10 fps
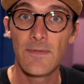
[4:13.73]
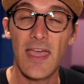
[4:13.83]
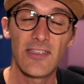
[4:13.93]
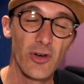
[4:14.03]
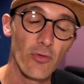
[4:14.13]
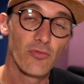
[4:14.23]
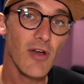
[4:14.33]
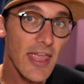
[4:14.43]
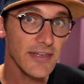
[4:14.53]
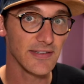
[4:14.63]
And then on
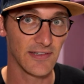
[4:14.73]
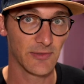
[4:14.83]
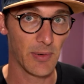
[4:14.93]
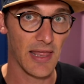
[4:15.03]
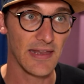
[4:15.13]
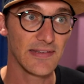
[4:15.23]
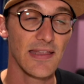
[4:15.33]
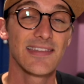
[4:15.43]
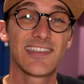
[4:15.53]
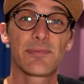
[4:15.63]
retina displays,
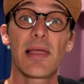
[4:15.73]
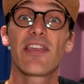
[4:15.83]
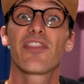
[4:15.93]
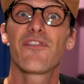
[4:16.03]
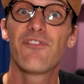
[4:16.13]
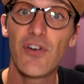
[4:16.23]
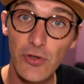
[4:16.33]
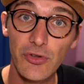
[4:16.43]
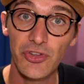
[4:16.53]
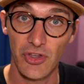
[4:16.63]
display it the
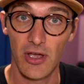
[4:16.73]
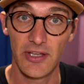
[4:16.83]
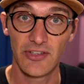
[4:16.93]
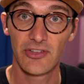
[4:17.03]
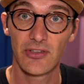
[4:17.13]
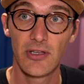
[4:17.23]
full size.